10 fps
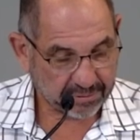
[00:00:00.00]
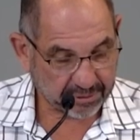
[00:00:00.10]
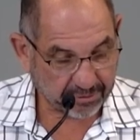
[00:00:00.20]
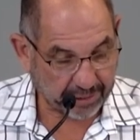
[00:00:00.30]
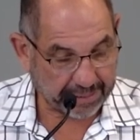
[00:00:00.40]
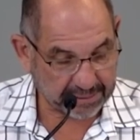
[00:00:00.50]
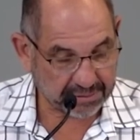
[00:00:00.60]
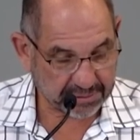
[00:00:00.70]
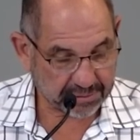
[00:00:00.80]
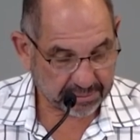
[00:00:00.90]
the
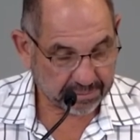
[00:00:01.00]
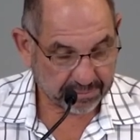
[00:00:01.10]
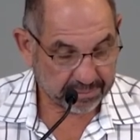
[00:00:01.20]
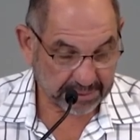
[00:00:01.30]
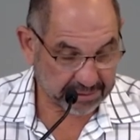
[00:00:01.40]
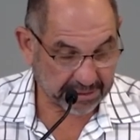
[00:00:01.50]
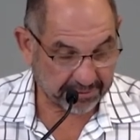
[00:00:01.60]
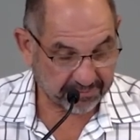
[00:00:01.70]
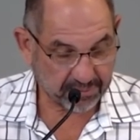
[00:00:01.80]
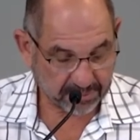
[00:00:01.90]
grace, this
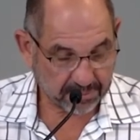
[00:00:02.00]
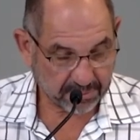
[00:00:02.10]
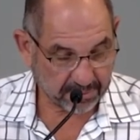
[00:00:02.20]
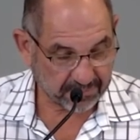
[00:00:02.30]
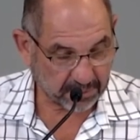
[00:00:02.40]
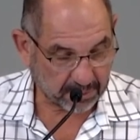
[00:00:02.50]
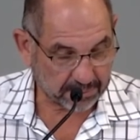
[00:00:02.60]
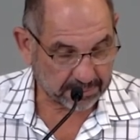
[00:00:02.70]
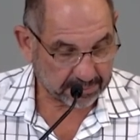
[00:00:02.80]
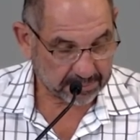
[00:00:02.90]
gift of
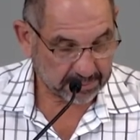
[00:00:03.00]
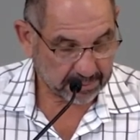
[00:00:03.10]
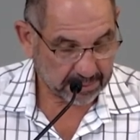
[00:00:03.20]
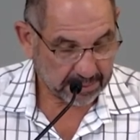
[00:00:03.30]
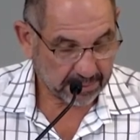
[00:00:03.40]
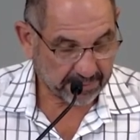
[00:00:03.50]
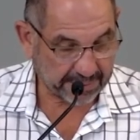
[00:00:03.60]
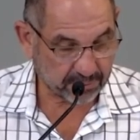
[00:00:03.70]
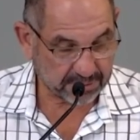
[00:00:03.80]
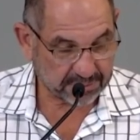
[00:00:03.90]
God, that
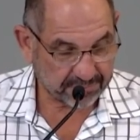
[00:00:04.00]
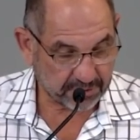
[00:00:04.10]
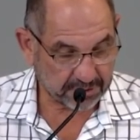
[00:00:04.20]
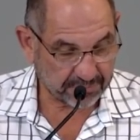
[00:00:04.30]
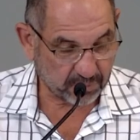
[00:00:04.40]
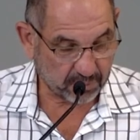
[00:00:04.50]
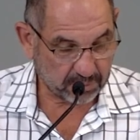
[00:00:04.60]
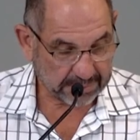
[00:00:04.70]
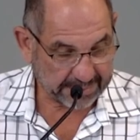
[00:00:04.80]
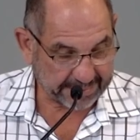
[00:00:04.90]
was, verse 4,
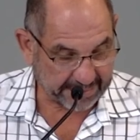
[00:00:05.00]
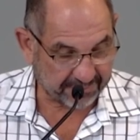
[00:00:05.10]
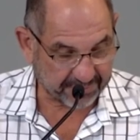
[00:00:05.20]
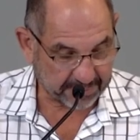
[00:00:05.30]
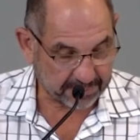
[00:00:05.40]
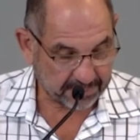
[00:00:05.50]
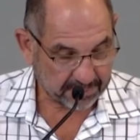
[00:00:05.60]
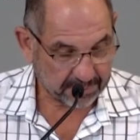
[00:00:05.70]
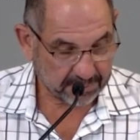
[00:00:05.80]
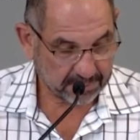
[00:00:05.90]
given,
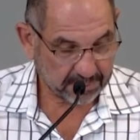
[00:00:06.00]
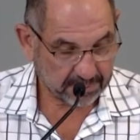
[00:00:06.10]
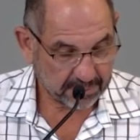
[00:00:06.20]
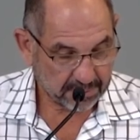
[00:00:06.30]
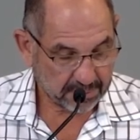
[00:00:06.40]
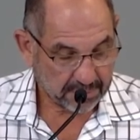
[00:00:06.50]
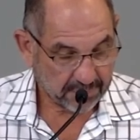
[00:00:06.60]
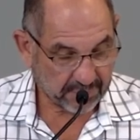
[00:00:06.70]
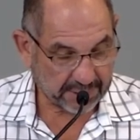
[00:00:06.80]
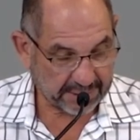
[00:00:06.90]

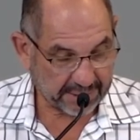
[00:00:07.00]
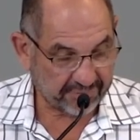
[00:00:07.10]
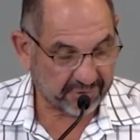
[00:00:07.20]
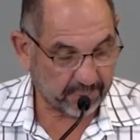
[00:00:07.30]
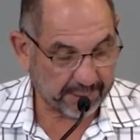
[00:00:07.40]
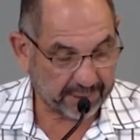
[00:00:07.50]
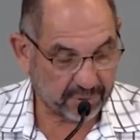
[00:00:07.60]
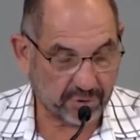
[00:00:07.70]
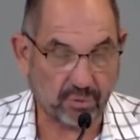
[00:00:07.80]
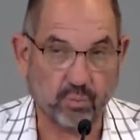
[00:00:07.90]
that in every way
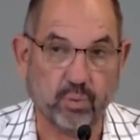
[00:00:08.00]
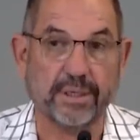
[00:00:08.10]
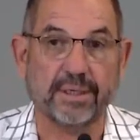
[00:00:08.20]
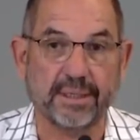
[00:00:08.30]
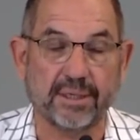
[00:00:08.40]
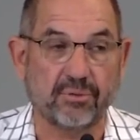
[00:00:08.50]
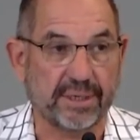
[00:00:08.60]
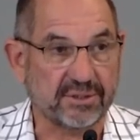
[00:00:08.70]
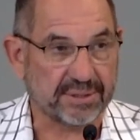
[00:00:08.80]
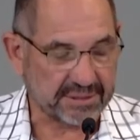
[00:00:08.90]
you were
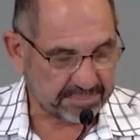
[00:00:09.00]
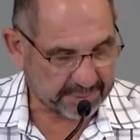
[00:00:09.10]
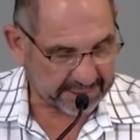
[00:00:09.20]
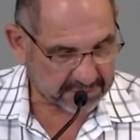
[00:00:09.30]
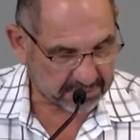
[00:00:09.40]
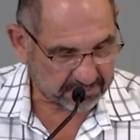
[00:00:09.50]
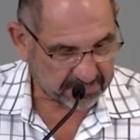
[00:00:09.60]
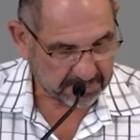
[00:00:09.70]
enriched, there's a passive,